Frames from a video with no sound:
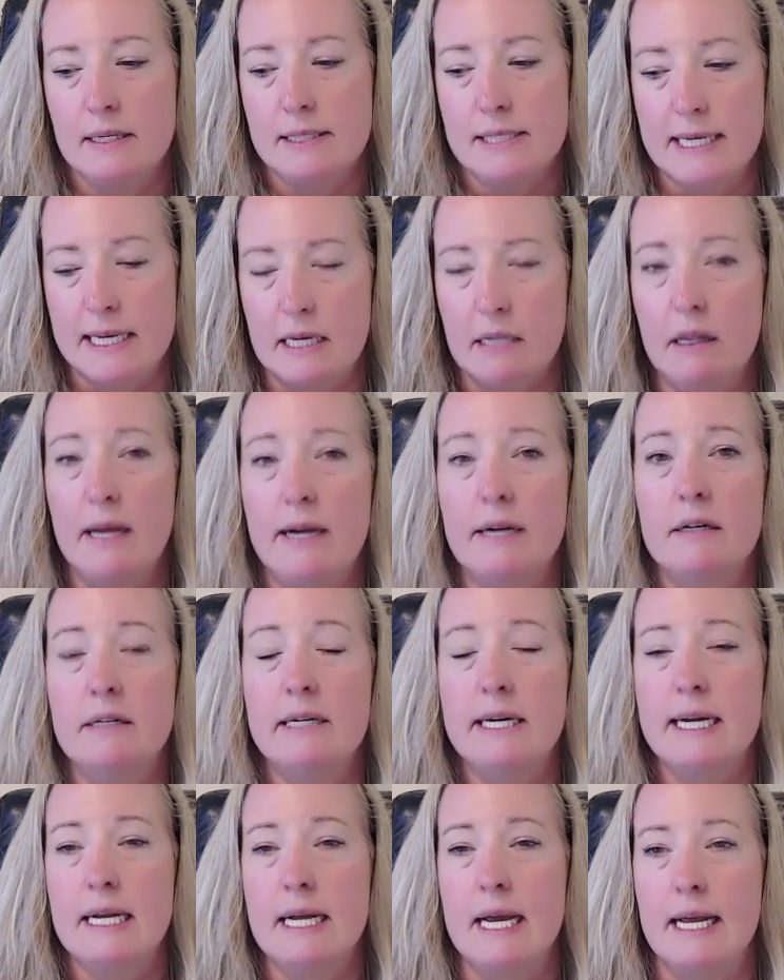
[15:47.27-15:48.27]

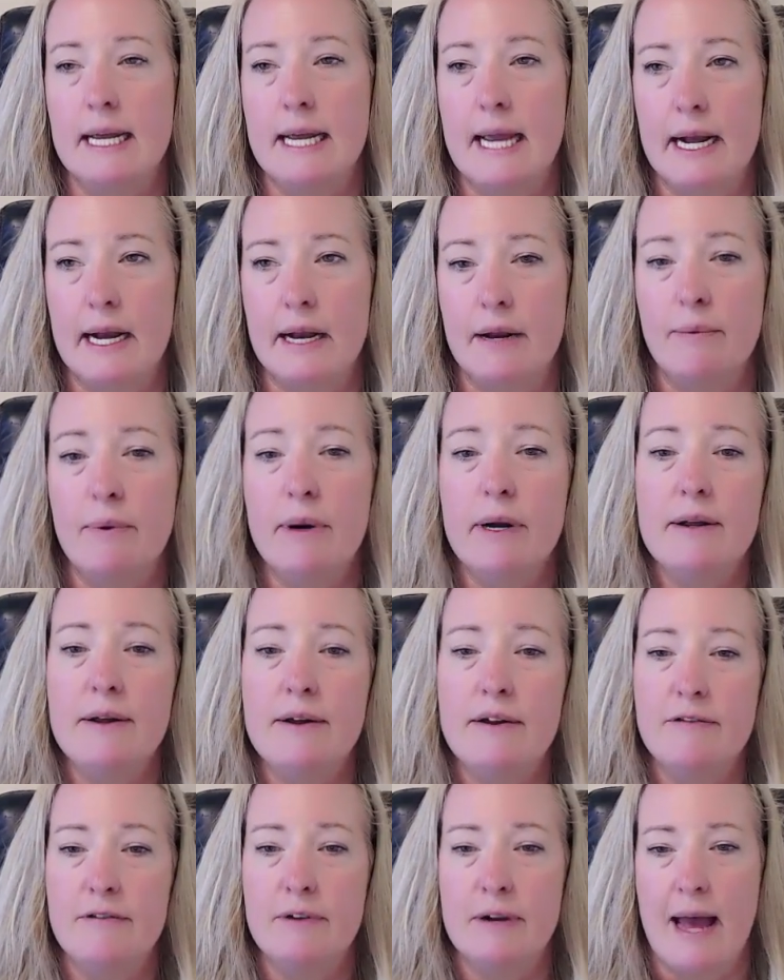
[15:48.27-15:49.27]
decluttering and getting rid
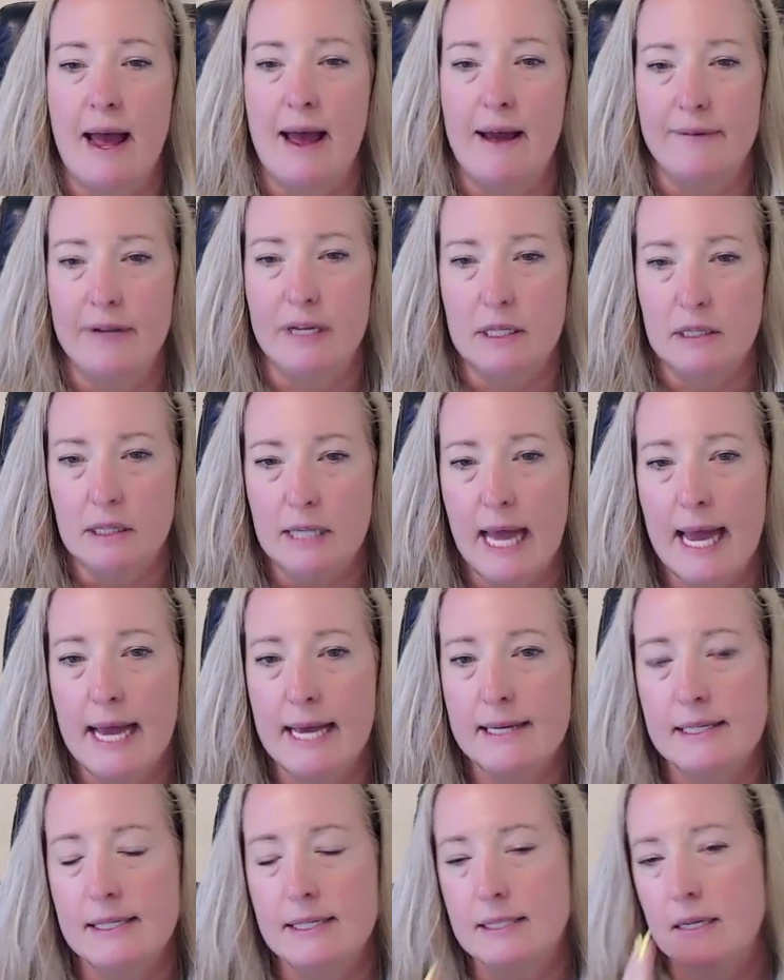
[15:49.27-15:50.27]
of and having
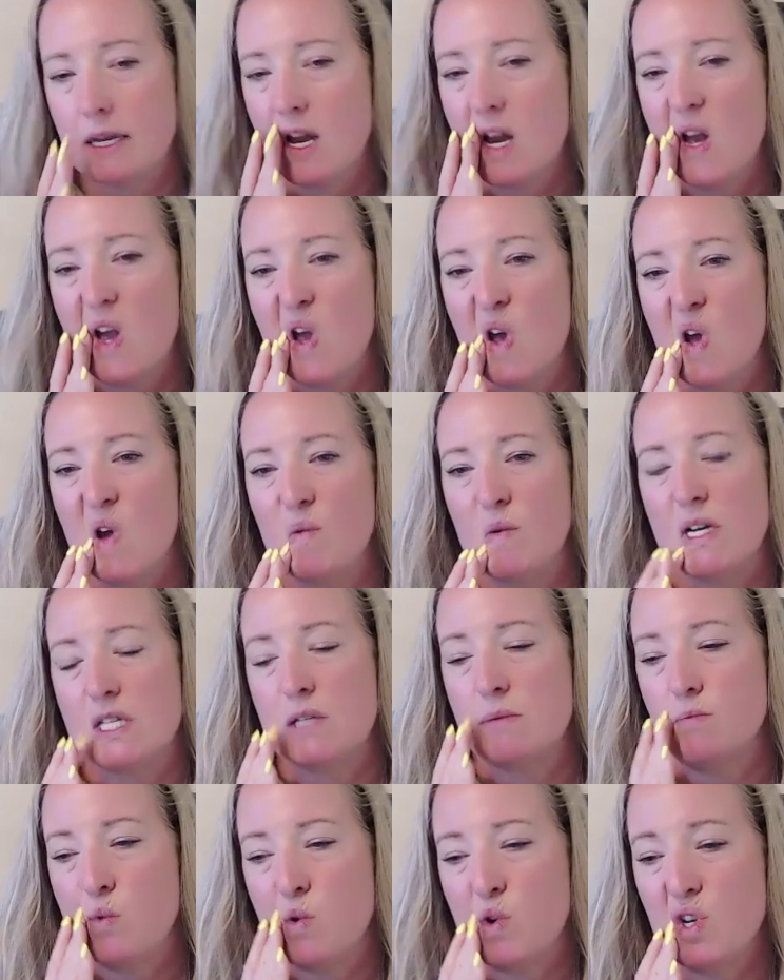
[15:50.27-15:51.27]
less, but
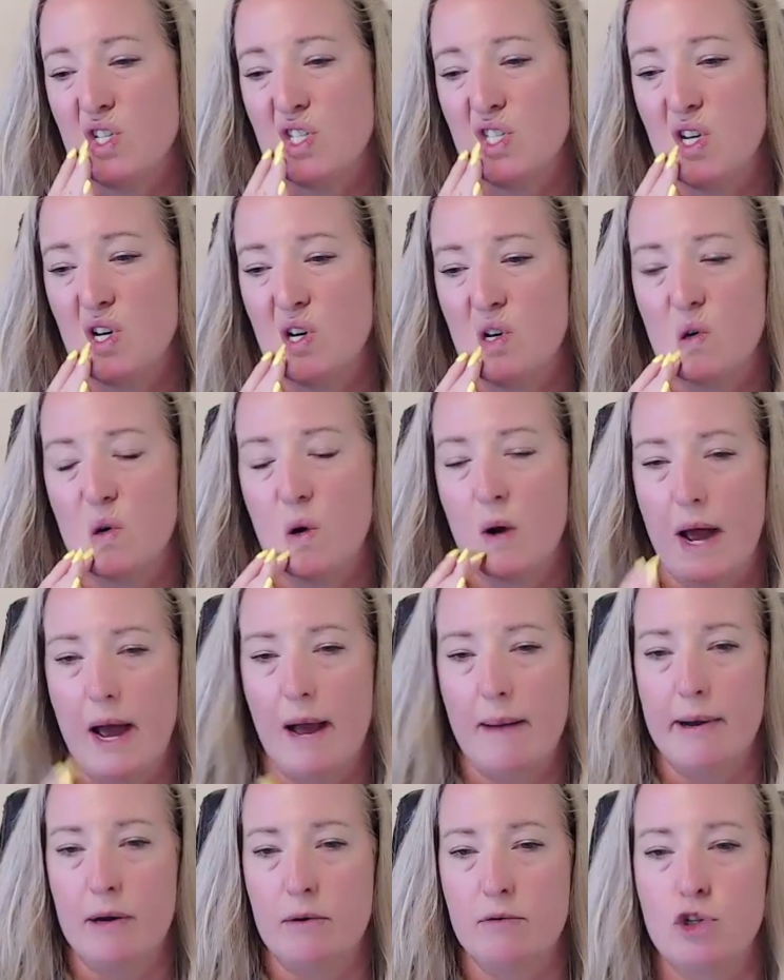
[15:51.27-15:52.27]
it's more so
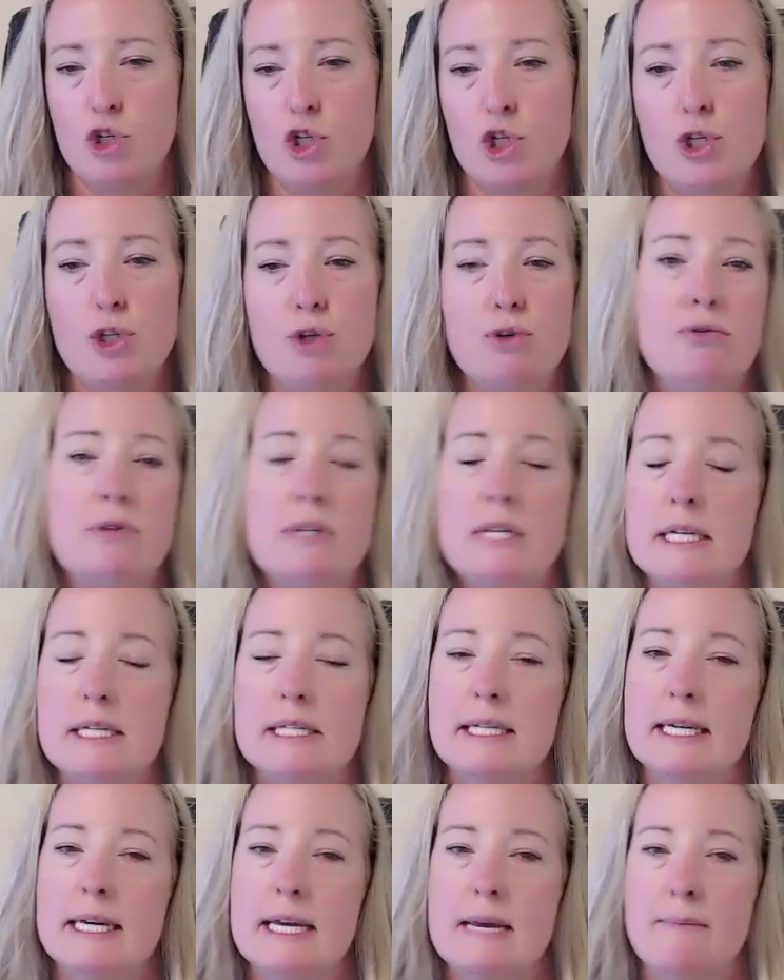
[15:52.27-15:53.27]
about choosing
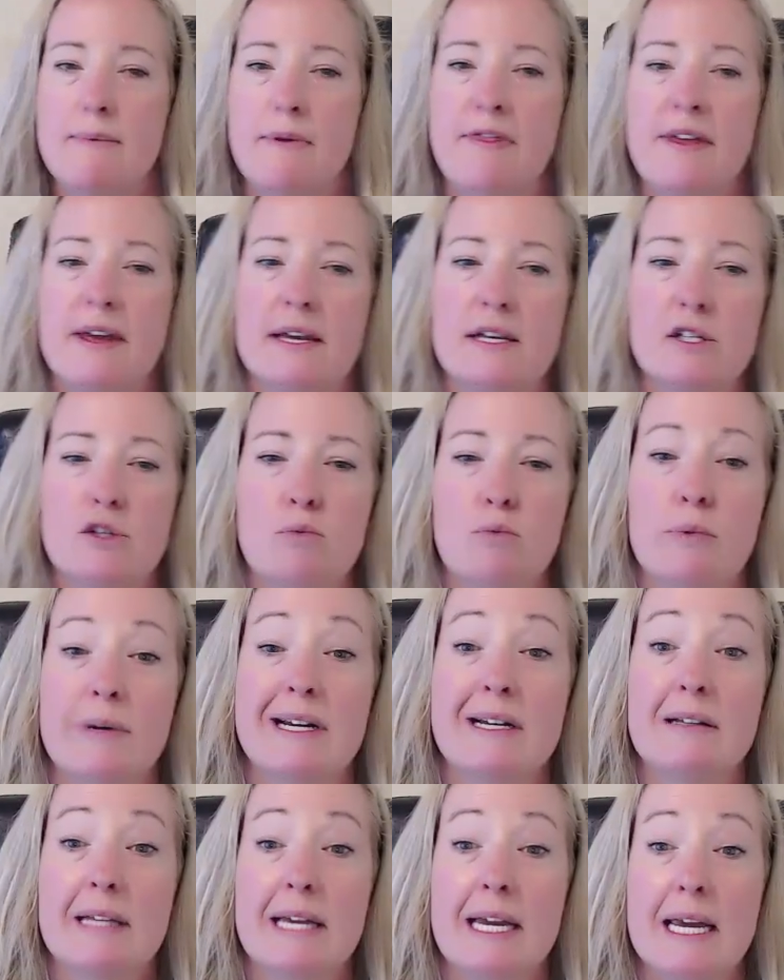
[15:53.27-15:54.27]
to keep things
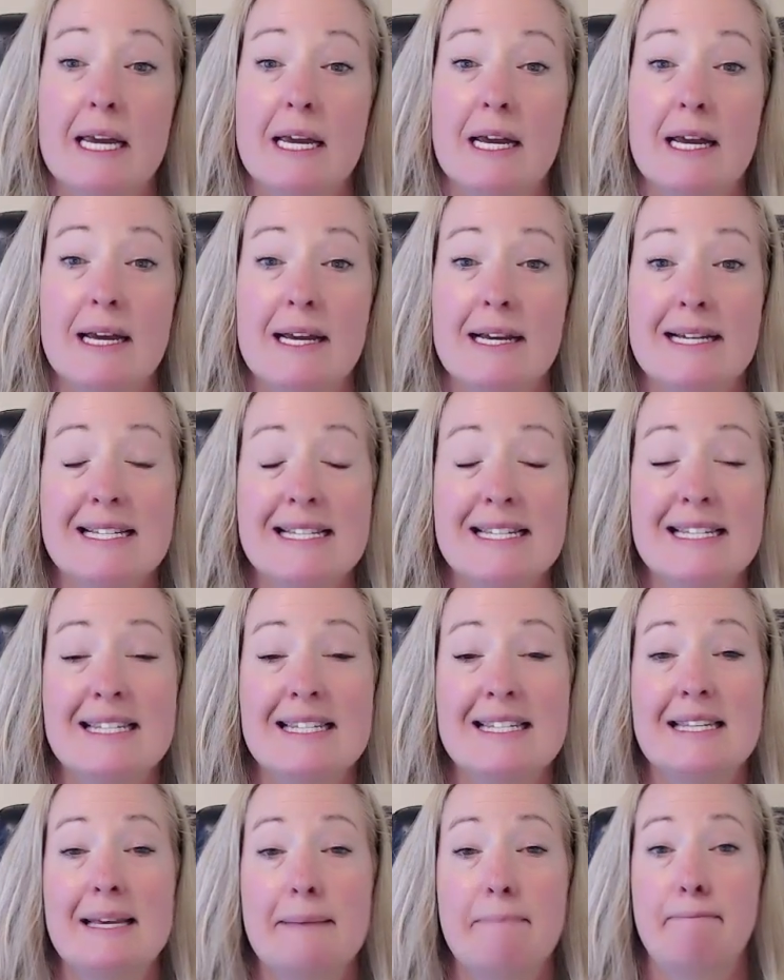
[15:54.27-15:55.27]
really
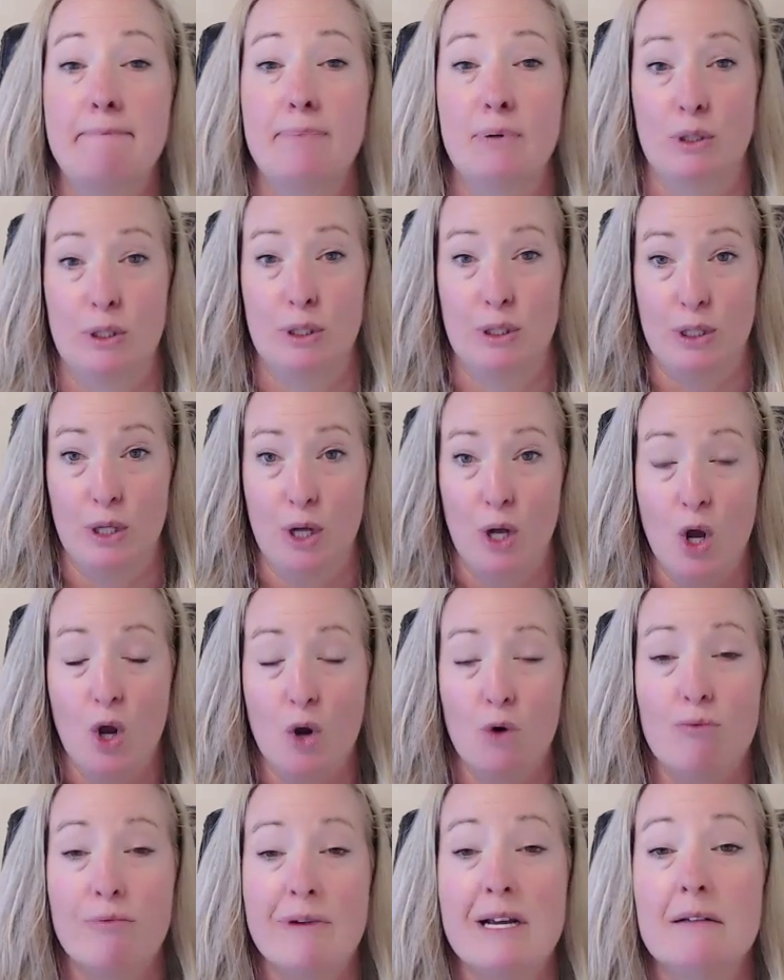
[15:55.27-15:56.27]
simple,
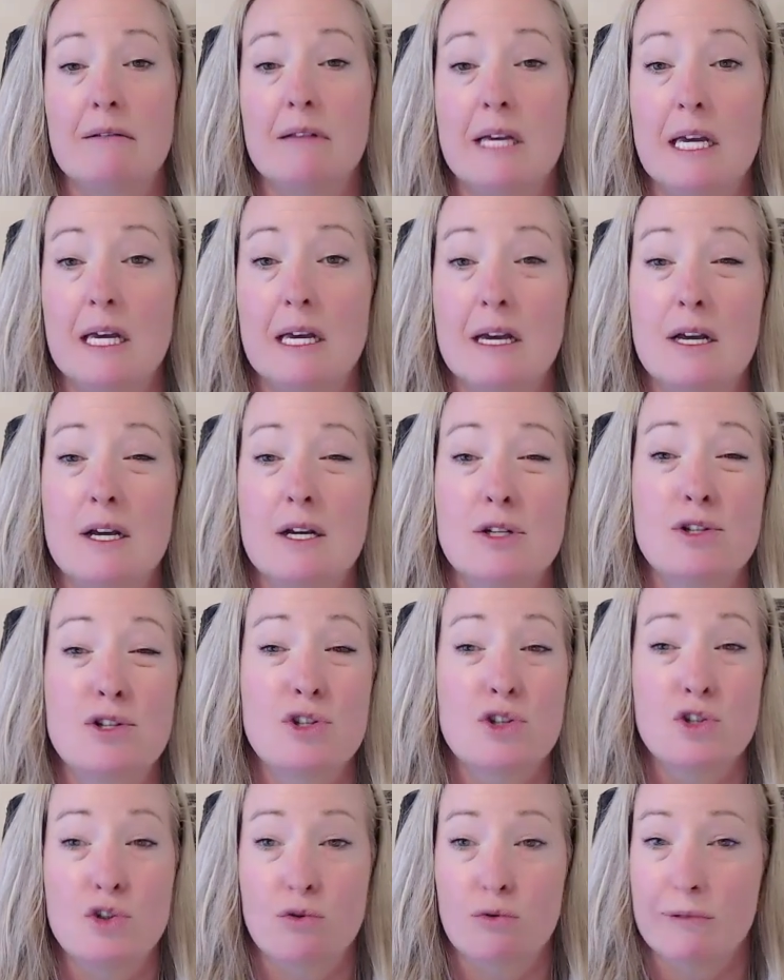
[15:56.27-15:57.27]
really
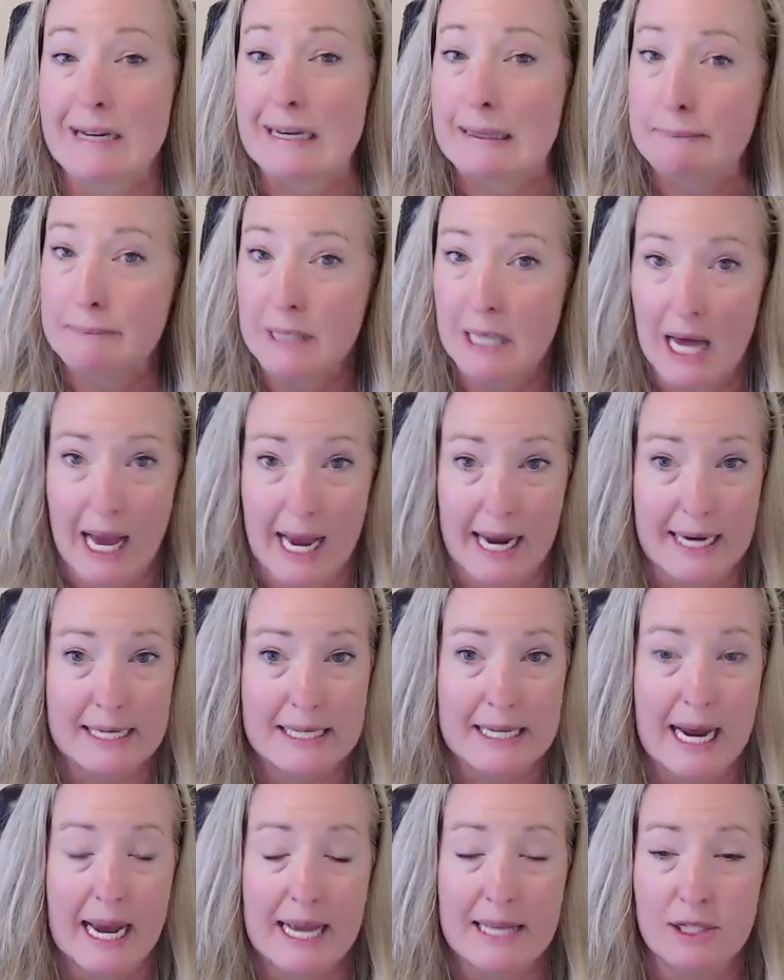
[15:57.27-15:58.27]

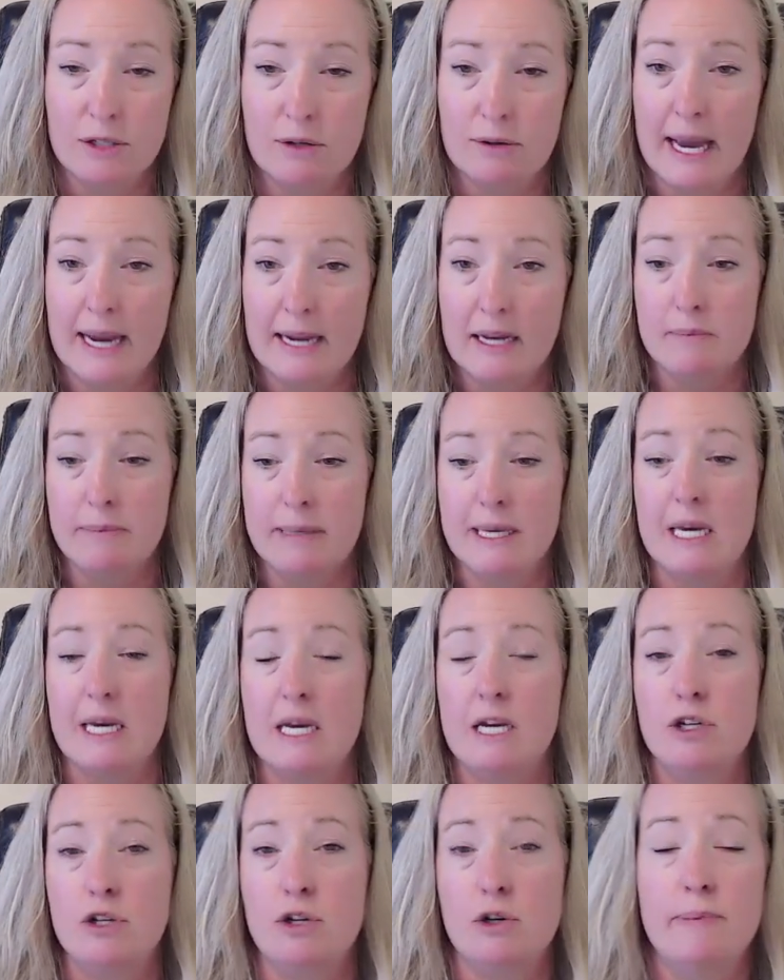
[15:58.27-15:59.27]
streamlined. And so that can be
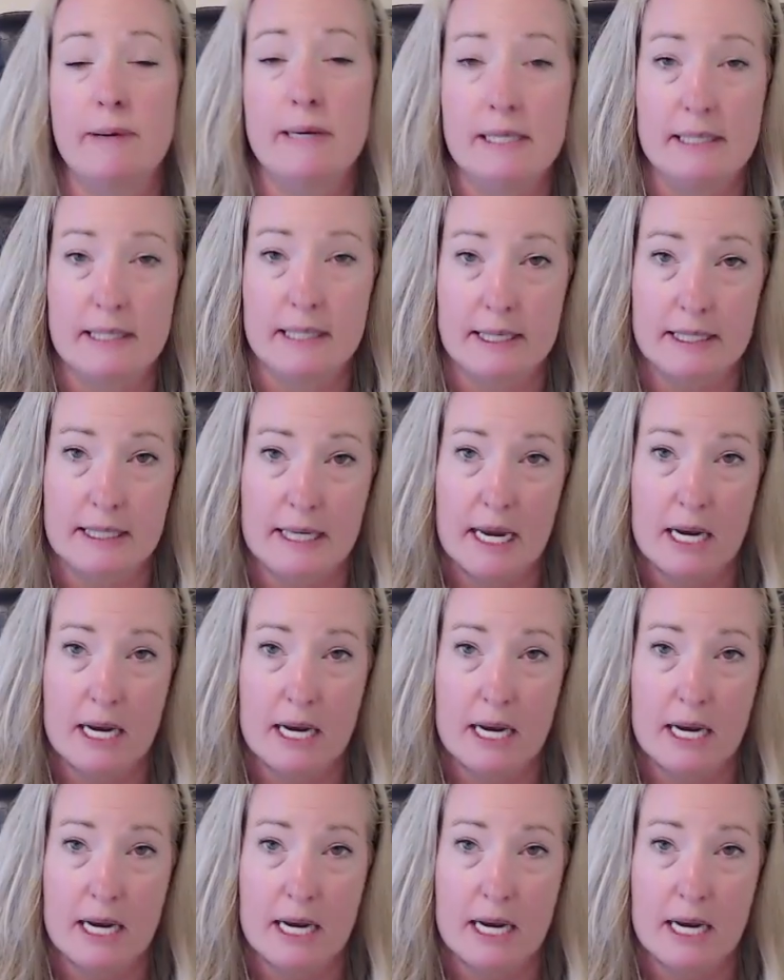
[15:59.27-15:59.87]
in your business,